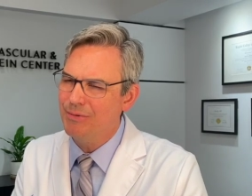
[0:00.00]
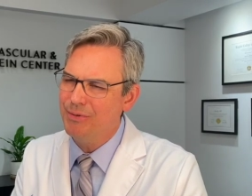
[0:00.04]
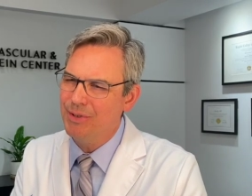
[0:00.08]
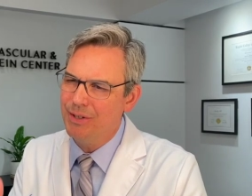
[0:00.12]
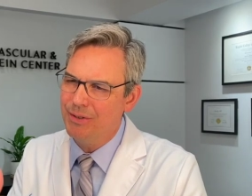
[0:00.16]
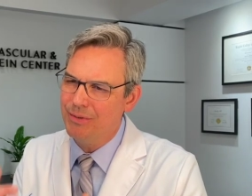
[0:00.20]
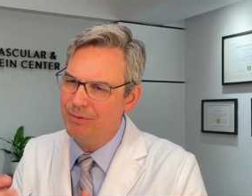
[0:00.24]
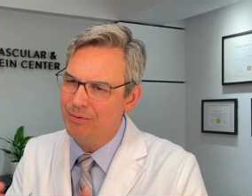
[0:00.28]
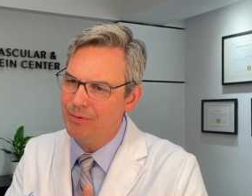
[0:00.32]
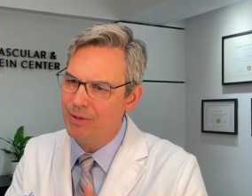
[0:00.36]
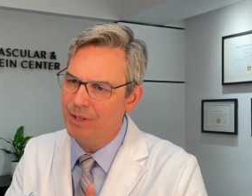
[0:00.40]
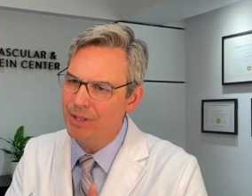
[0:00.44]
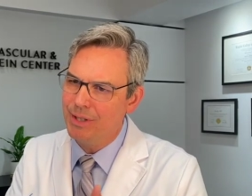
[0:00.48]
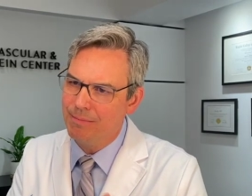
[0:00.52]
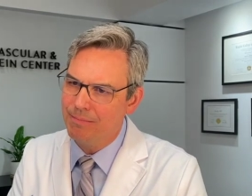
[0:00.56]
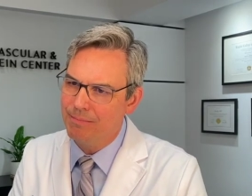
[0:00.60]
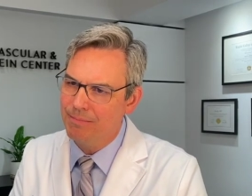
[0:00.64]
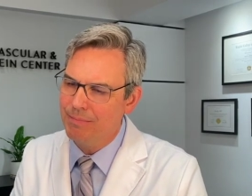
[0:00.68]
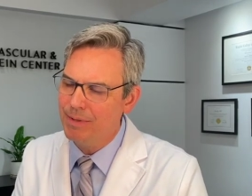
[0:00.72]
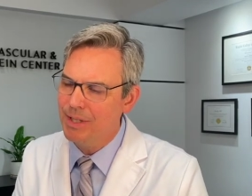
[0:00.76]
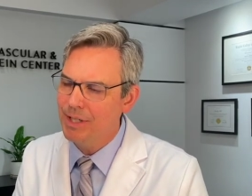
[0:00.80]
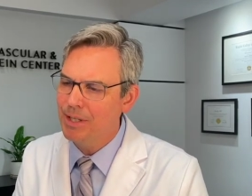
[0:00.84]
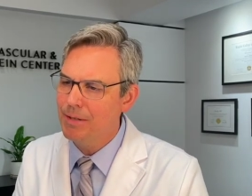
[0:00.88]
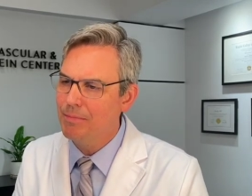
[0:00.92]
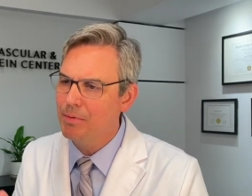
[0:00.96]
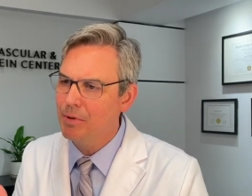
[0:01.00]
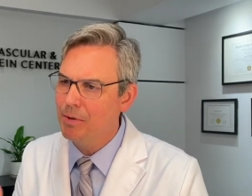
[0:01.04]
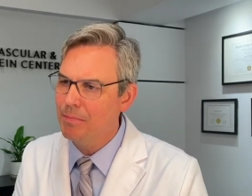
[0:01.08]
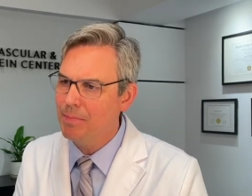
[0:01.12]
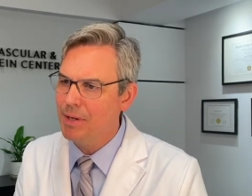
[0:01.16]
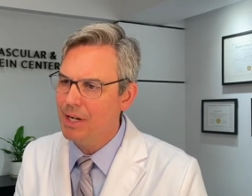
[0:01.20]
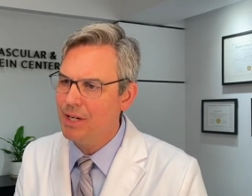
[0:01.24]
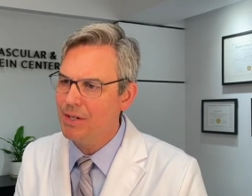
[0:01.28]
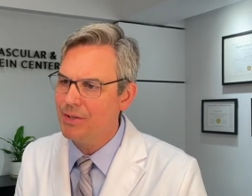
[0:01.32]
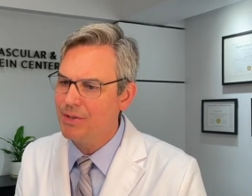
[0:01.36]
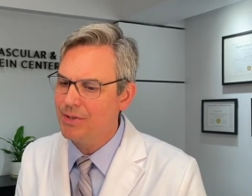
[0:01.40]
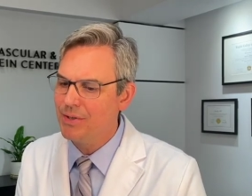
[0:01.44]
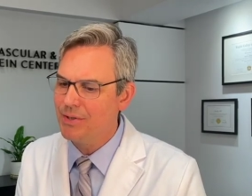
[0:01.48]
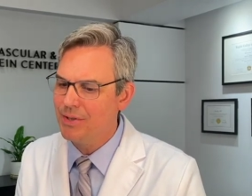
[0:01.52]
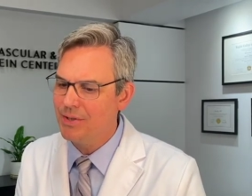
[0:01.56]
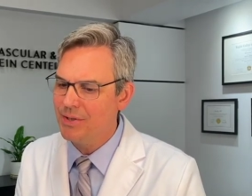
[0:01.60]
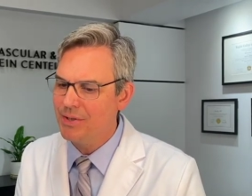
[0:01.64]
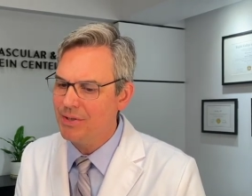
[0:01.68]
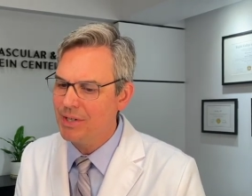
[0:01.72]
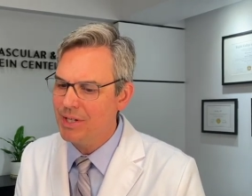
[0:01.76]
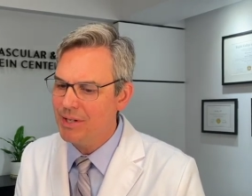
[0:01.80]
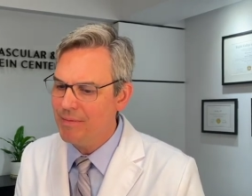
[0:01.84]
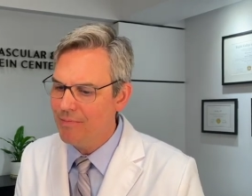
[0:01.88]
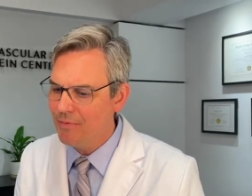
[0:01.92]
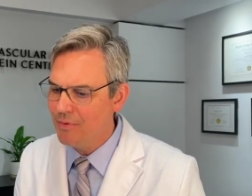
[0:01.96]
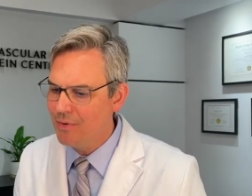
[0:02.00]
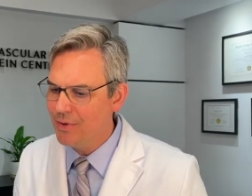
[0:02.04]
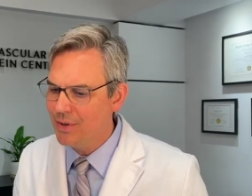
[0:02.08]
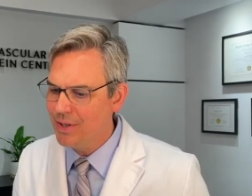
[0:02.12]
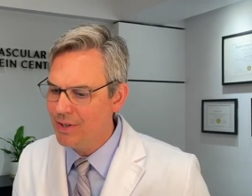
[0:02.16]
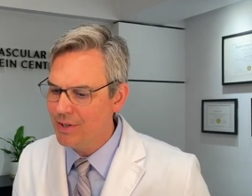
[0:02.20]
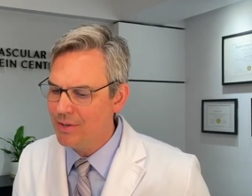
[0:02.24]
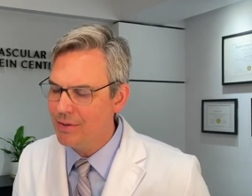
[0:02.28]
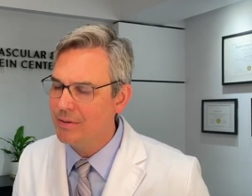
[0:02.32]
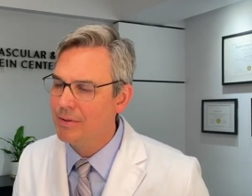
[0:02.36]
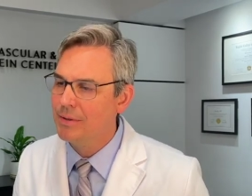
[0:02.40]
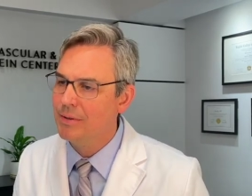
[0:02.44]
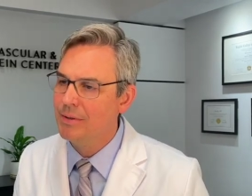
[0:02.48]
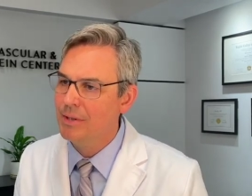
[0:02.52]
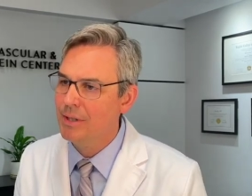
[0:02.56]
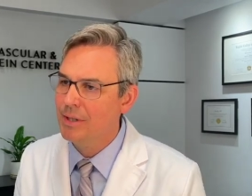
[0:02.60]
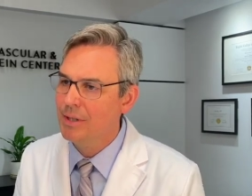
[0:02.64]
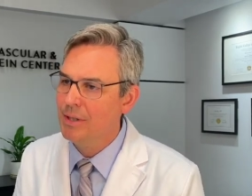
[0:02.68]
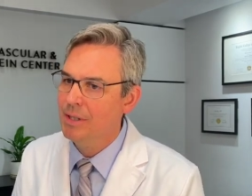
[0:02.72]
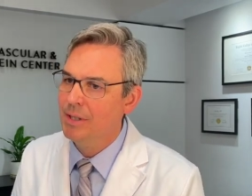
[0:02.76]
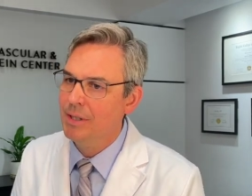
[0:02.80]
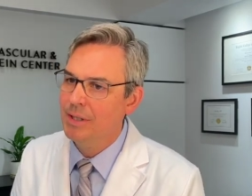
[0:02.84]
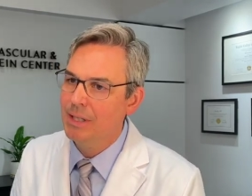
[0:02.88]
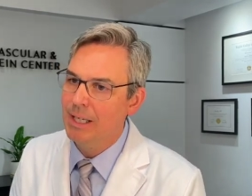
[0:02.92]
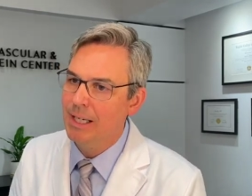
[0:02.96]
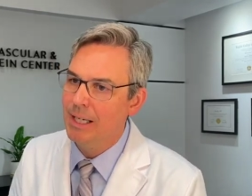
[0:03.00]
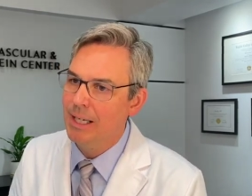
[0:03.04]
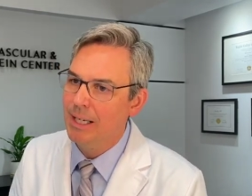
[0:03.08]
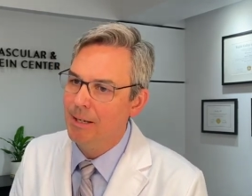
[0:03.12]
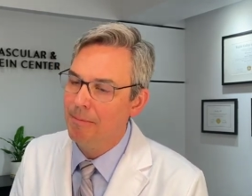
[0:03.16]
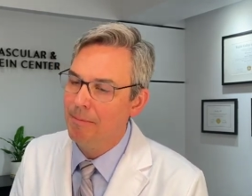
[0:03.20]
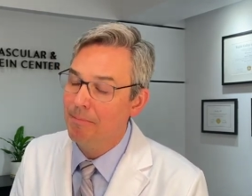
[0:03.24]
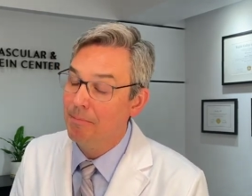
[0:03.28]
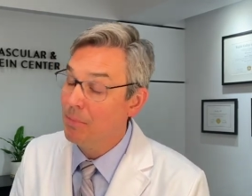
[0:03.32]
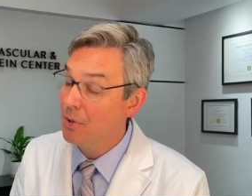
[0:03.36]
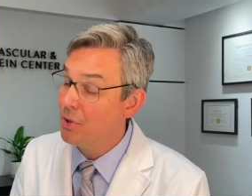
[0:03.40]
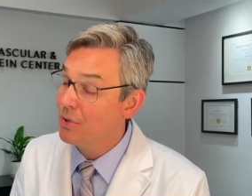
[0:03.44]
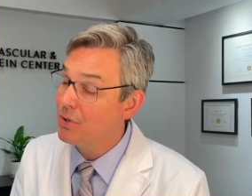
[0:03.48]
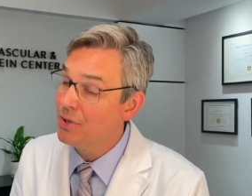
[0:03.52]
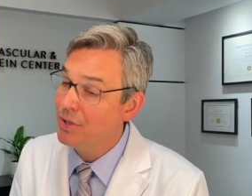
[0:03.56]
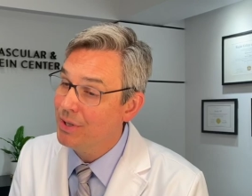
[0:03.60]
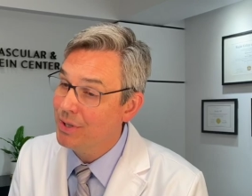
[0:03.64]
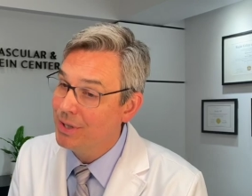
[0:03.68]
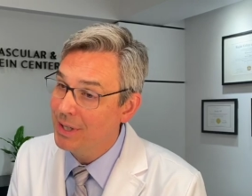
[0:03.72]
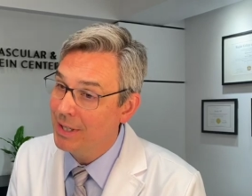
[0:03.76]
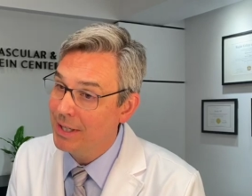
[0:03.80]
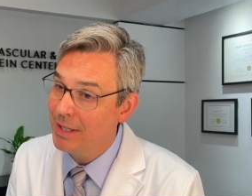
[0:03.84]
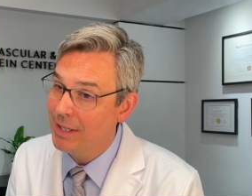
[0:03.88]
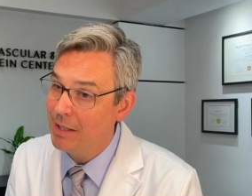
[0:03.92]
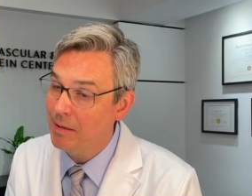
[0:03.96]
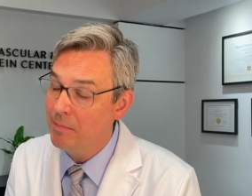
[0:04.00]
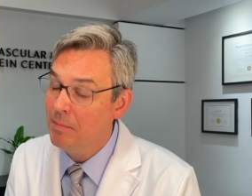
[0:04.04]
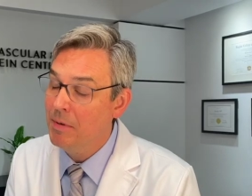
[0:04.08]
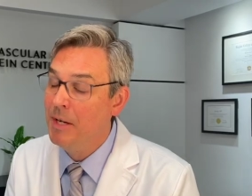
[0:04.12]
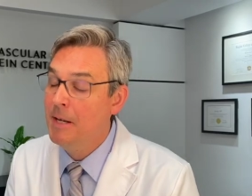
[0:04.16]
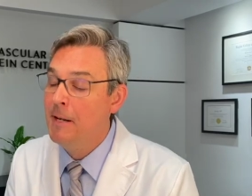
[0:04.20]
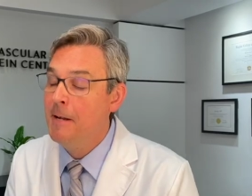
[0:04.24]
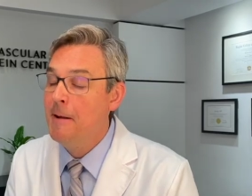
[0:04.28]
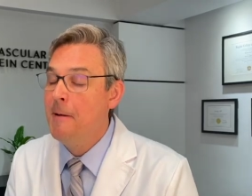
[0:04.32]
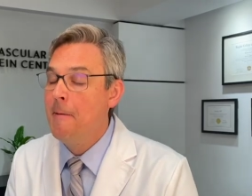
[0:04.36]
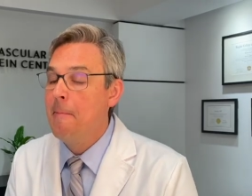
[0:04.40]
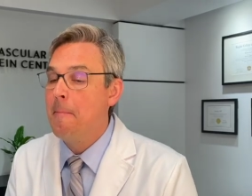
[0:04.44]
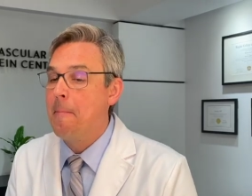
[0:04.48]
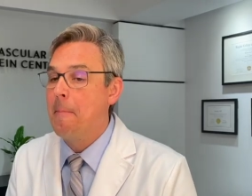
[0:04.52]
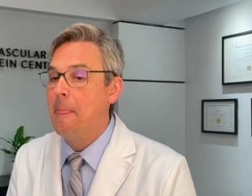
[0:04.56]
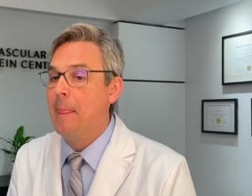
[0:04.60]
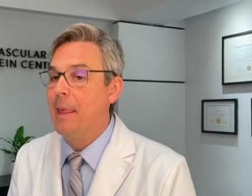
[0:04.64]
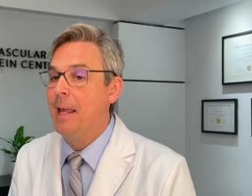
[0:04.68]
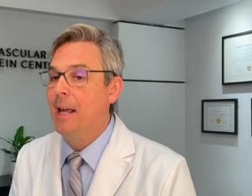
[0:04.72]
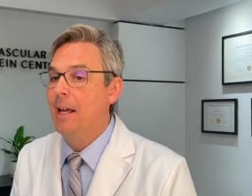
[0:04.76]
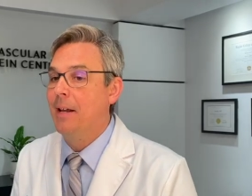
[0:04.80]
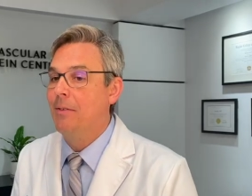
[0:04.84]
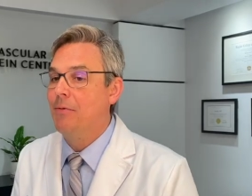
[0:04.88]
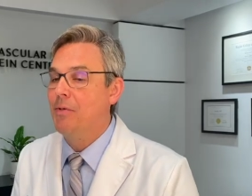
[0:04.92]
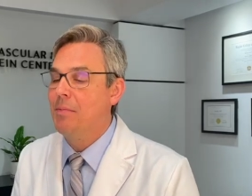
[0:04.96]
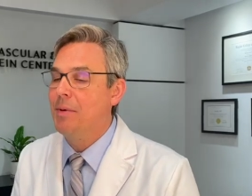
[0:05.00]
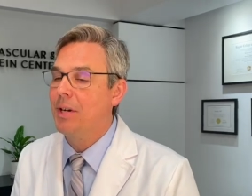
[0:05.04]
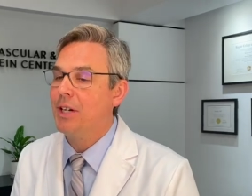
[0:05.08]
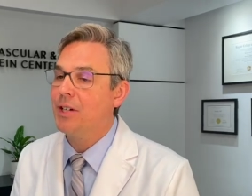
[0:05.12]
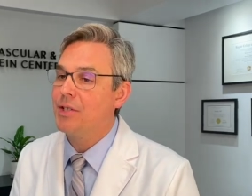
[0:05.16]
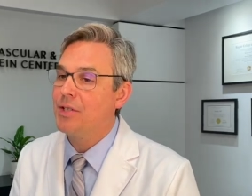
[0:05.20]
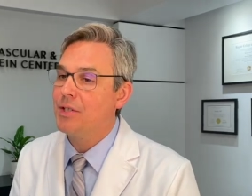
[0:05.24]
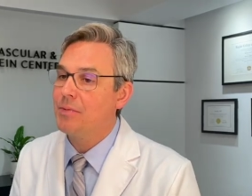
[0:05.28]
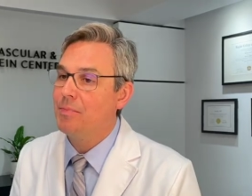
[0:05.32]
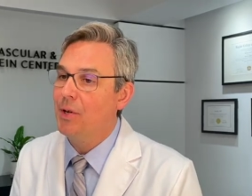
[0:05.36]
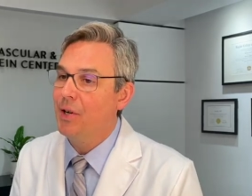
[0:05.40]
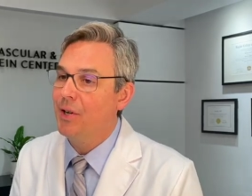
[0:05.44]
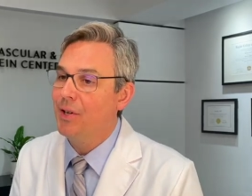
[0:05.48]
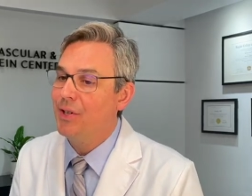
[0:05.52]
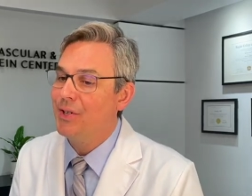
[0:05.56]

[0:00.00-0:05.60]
We don't really need to put patients to sleep for this uh, most of the time and we make a small